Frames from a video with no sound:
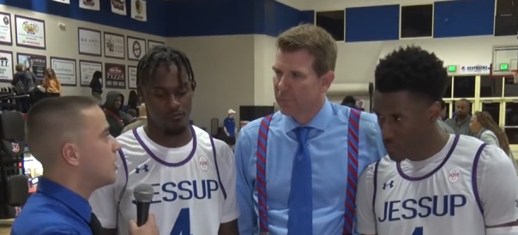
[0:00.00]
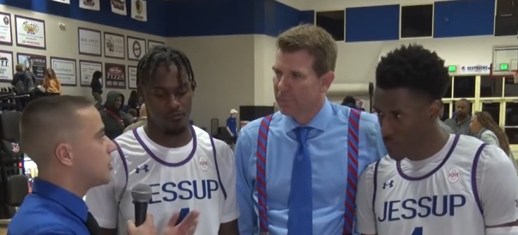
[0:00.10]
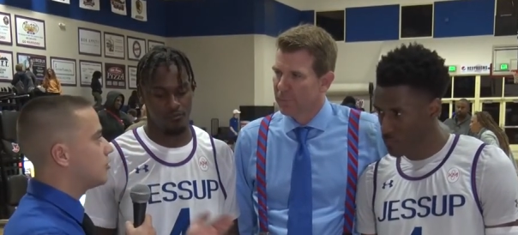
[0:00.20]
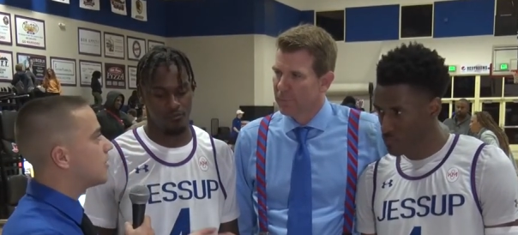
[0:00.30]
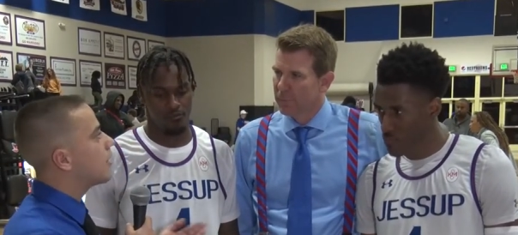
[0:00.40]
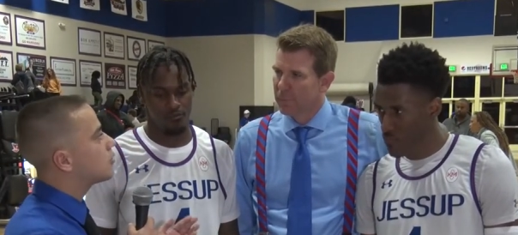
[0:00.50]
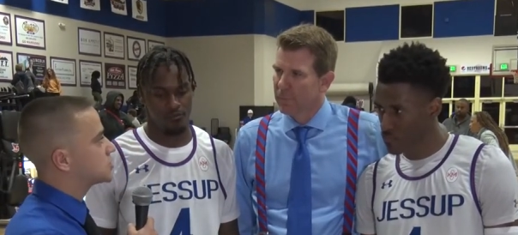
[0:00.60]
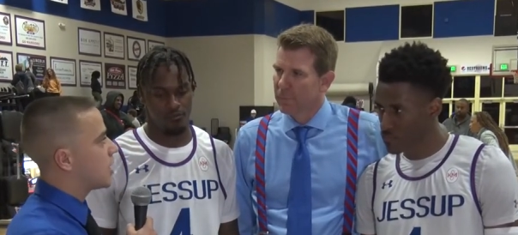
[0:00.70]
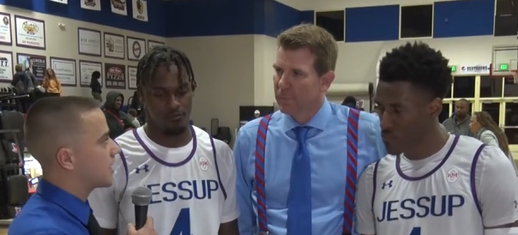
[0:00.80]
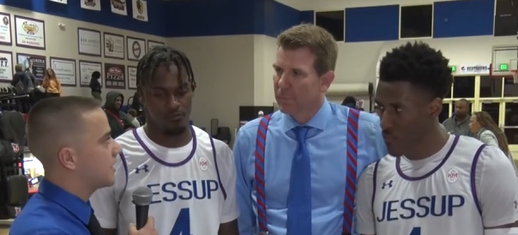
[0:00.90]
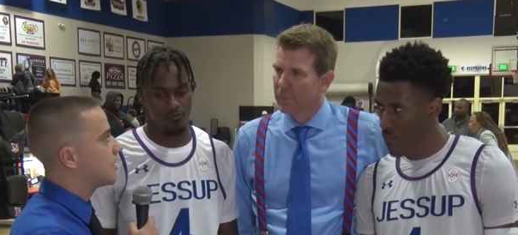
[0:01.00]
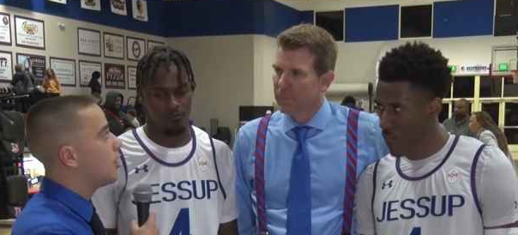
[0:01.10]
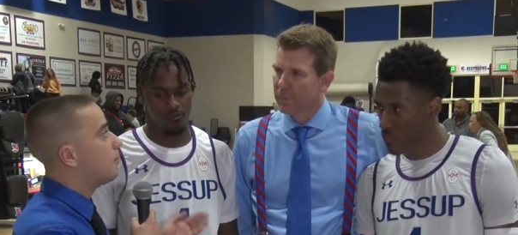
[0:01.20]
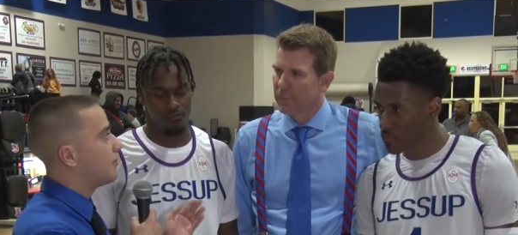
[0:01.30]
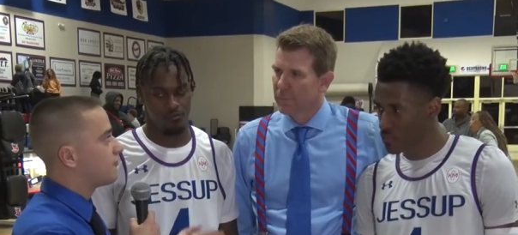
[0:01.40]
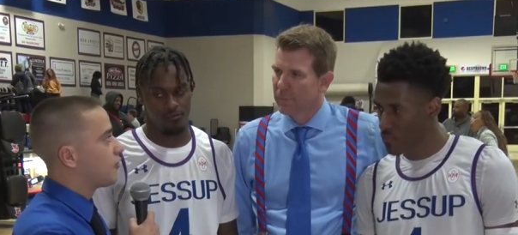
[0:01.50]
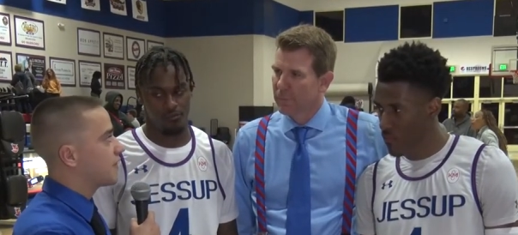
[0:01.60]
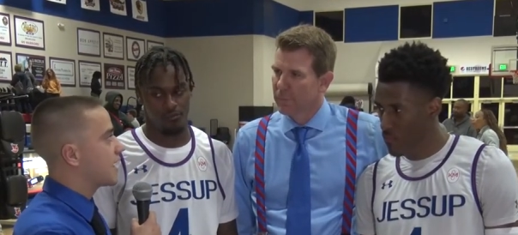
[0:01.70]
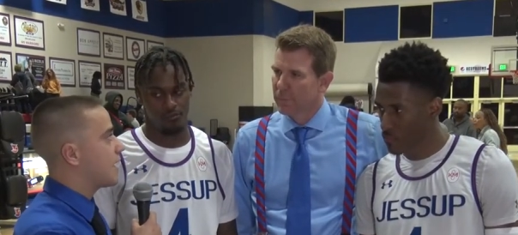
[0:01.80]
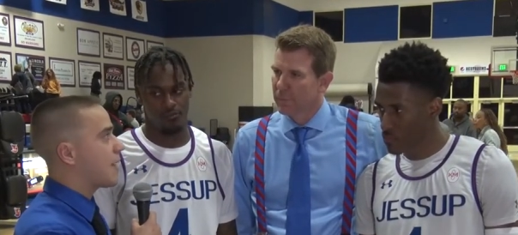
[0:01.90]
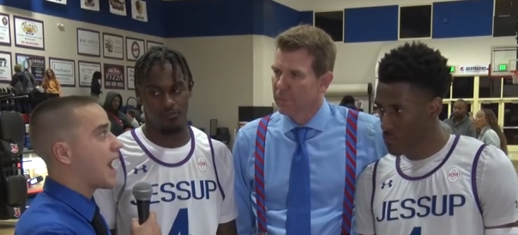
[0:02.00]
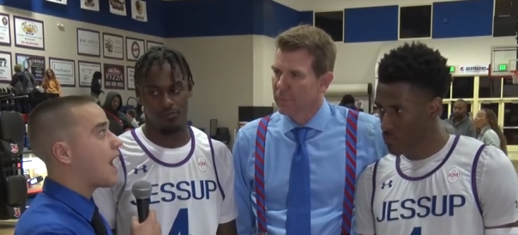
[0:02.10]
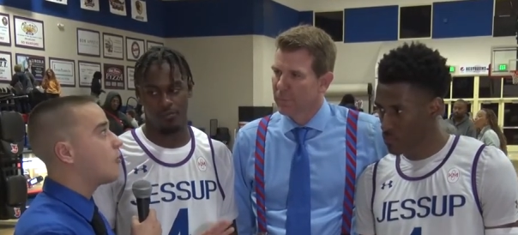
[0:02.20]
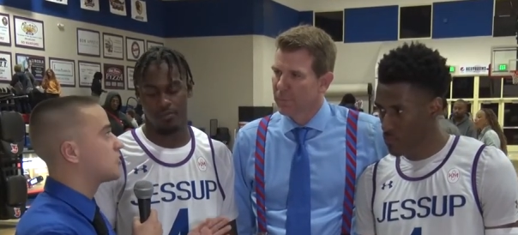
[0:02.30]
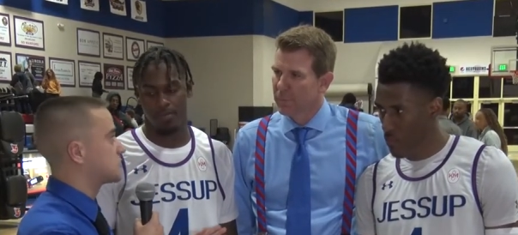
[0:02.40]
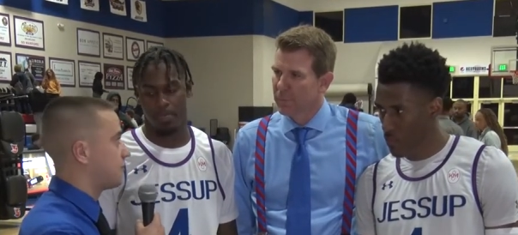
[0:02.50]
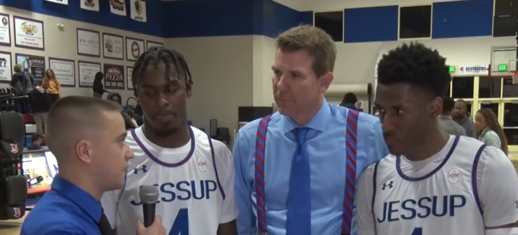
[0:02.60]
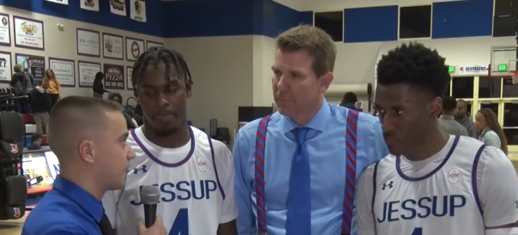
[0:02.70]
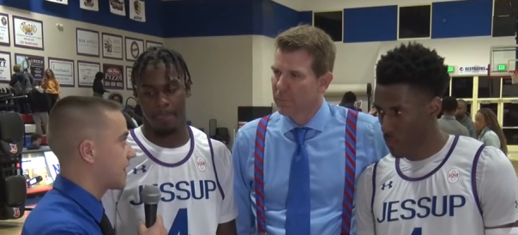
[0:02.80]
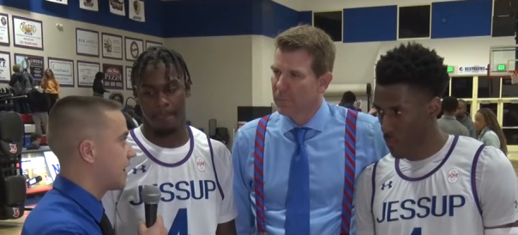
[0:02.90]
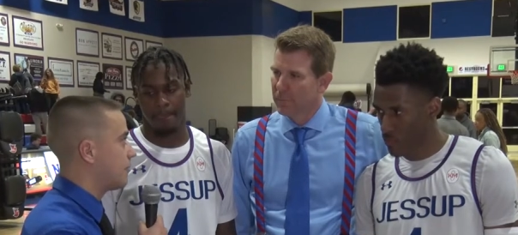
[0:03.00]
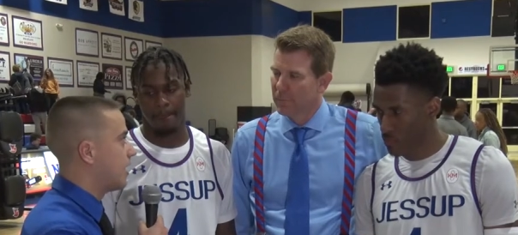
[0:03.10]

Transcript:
Speaker 1: You and I were talking before the game, hours before the game,